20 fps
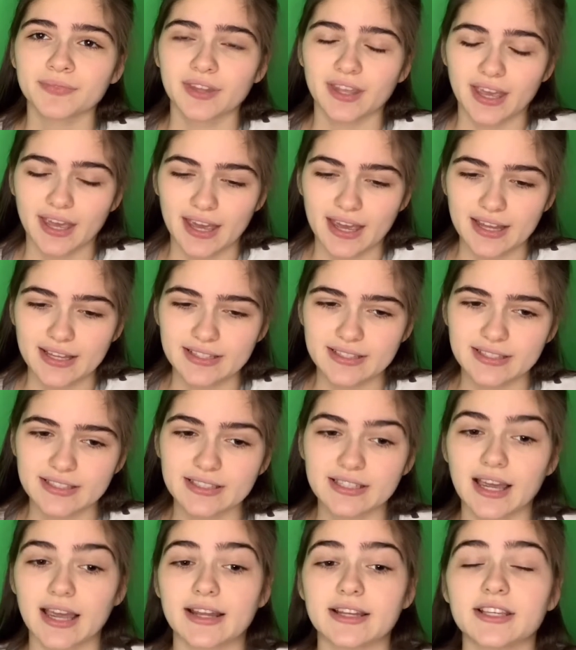and
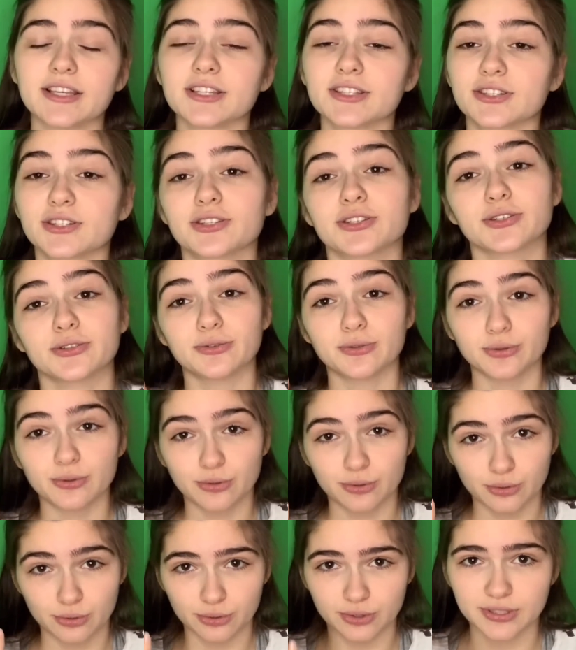I need
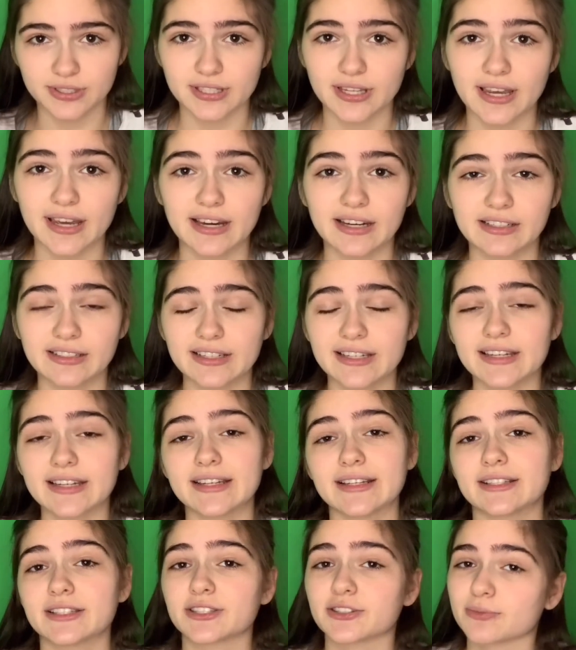to tell
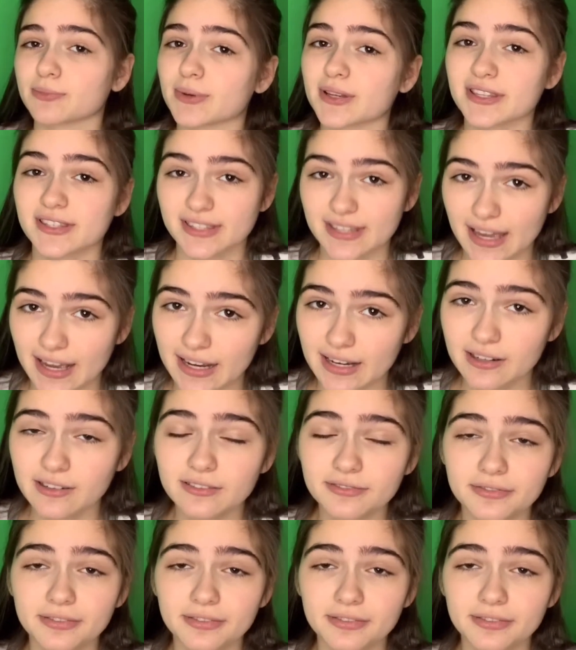it to myself.